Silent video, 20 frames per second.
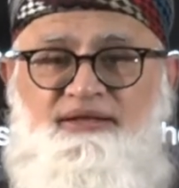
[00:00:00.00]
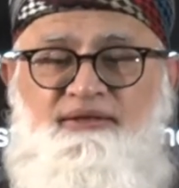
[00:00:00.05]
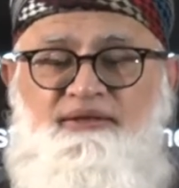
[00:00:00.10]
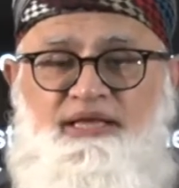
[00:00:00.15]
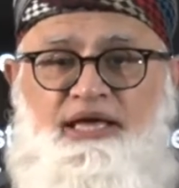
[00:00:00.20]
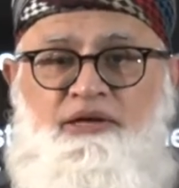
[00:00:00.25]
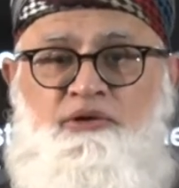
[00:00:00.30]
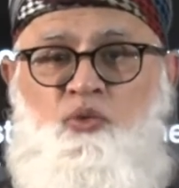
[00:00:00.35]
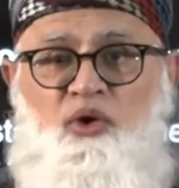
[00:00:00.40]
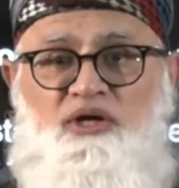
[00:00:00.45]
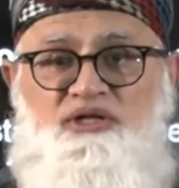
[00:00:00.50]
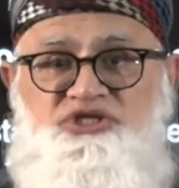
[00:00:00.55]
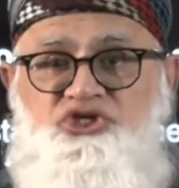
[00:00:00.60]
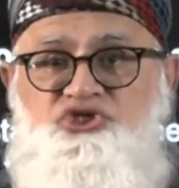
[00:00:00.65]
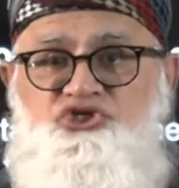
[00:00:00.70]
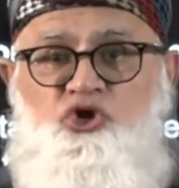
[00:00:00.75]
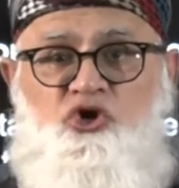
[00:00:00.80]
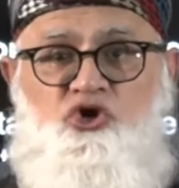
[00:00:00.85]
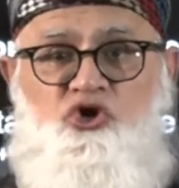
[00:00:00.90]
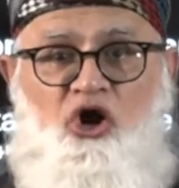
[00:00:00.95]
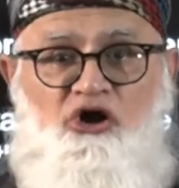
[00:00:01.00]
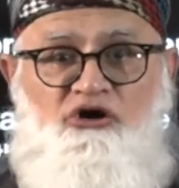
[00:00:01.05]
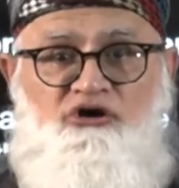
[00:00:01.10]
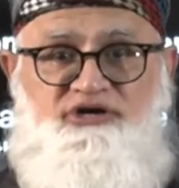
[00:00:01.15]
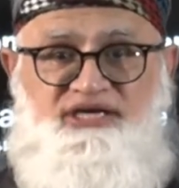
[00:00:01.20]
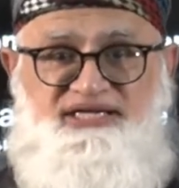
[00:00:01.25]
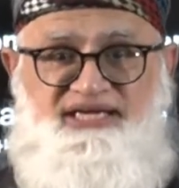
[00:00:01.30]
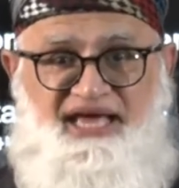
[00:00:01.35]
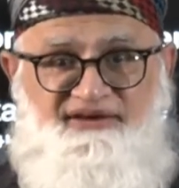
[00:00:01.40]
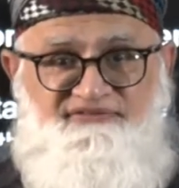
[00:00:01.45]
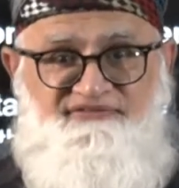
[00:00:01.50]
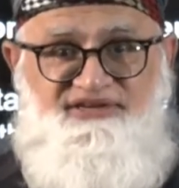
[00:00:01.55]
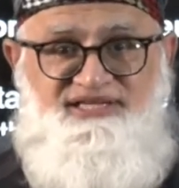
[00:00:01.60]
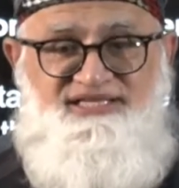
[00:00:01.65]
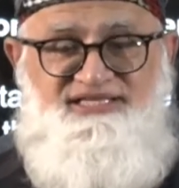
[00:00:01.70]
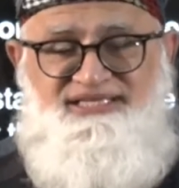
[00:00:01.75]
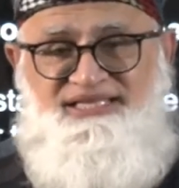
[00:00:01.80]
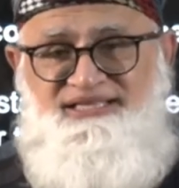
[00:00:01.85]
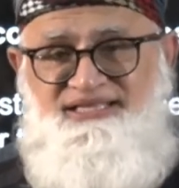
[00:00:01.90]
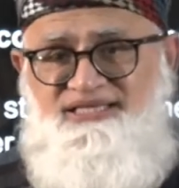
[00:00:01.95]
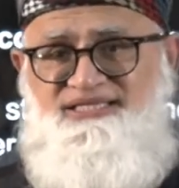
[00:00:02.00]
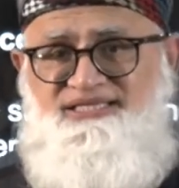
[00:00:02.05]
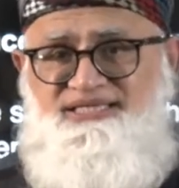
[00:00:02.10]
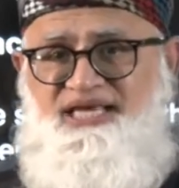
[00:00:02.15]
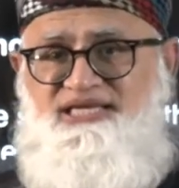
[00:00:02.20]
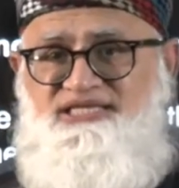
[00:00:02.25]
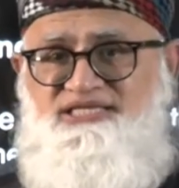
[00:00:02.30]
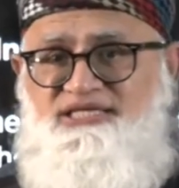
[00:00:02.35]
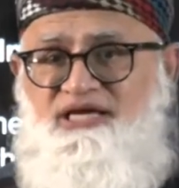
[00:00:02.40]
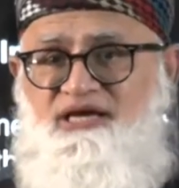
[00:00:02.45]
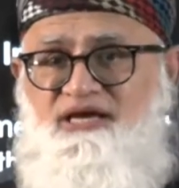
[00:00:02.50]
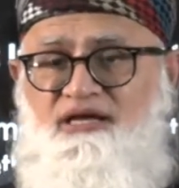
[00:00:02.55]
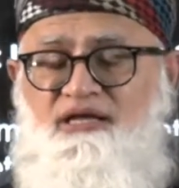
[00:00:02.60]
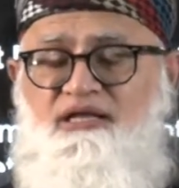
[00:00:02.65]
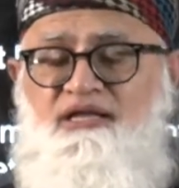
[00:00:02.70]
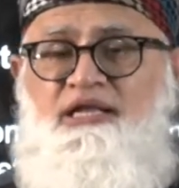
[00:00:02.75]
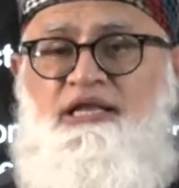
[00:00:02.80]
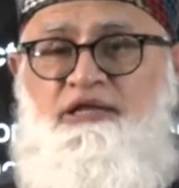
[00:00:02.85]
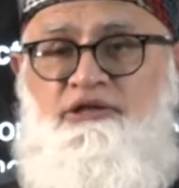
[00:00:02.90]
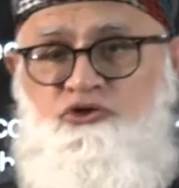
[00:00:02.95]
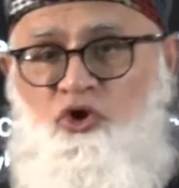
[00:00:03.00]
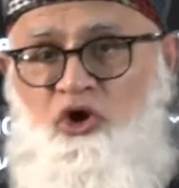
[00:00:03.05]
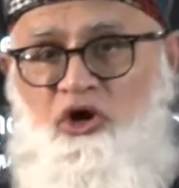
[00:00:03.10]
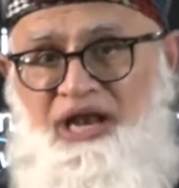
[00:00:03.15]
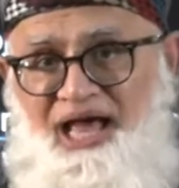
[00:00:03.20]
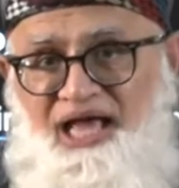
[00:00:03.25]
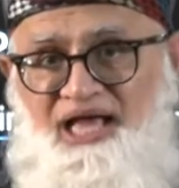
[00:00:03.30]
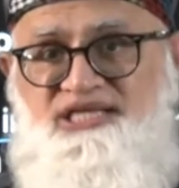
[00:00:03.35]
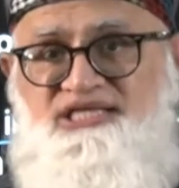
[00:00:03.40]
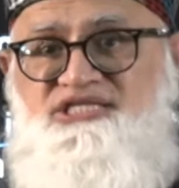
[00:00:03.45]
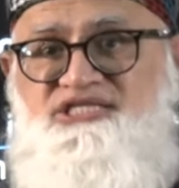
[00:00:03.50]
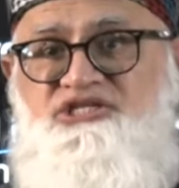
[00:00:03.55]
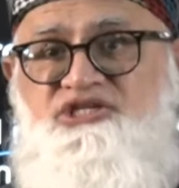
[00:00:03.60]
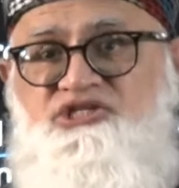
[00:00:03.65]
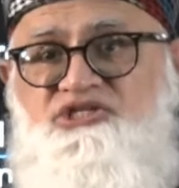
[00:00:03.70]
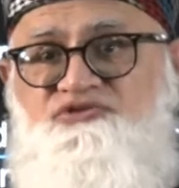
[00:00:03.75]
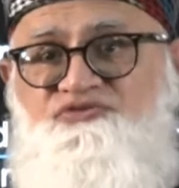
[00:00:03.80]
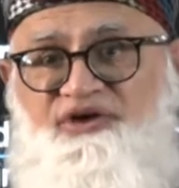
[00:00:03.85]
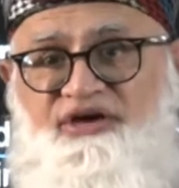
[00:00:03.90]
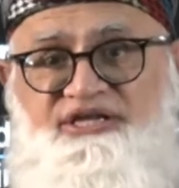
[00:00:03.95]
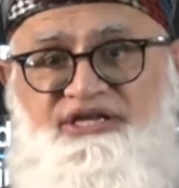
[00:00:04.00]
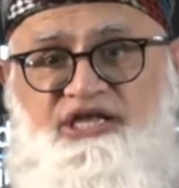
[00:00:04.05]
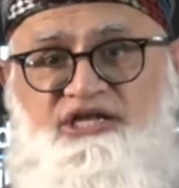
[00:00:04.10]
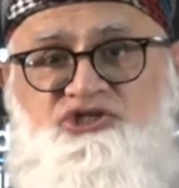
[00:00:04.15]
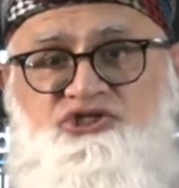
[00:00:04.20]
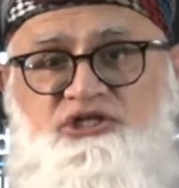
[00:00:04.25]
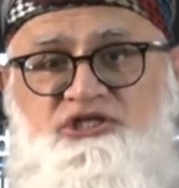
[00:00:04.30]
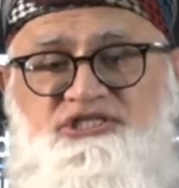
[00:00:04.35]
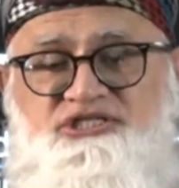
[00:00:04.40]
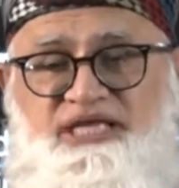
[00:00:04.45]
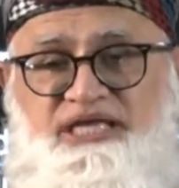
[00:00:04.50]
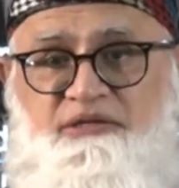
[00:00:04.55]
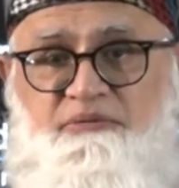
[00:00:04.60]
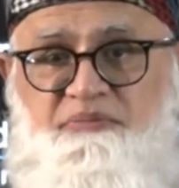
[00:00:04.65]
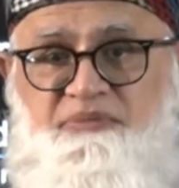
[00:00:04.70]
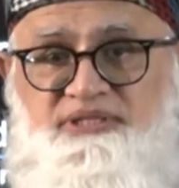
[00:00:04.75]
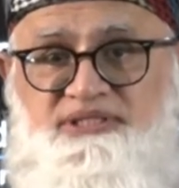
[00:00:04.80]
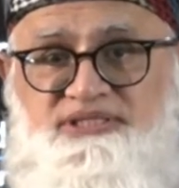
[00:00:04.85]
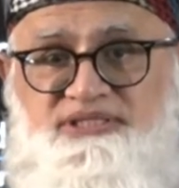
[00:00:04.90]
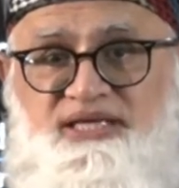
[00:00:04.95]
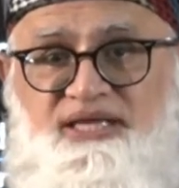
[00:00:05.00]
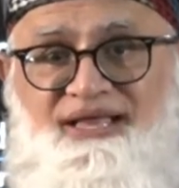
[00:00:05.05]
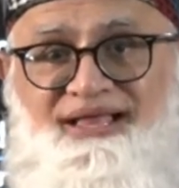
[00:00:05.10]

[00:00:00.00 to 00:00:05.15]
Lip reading: And what is your concrete evidence? In this case here, your last year's financial statements.